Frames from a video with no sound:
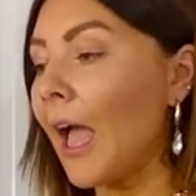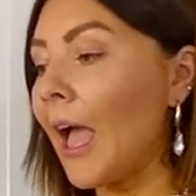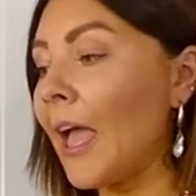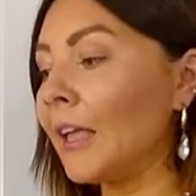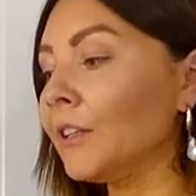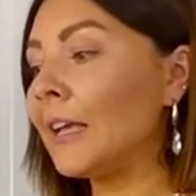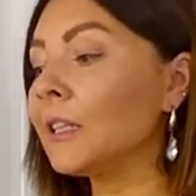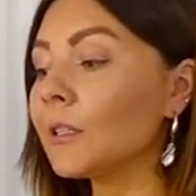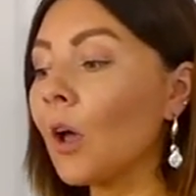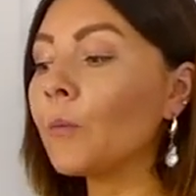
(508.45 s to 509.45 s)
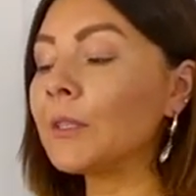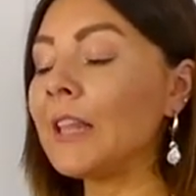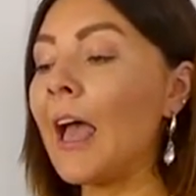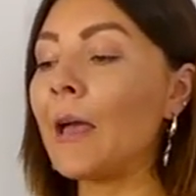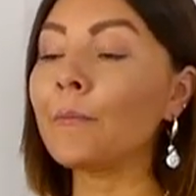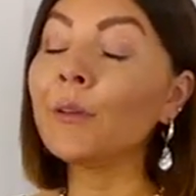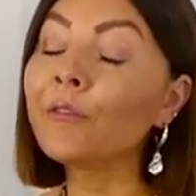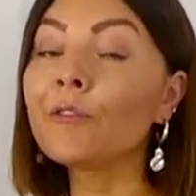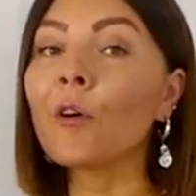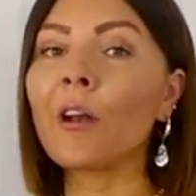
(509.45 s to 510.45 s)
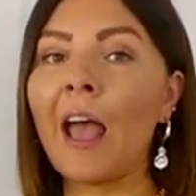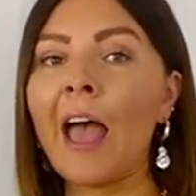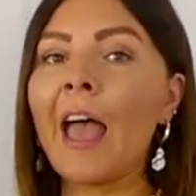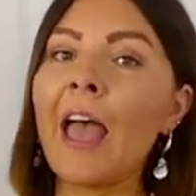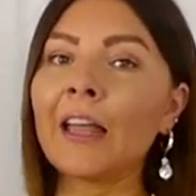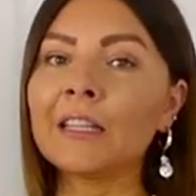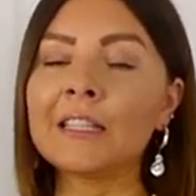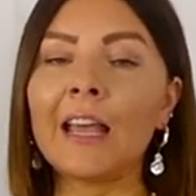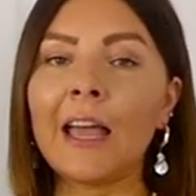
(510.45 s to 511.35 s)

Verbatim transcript: and it stops that before I had,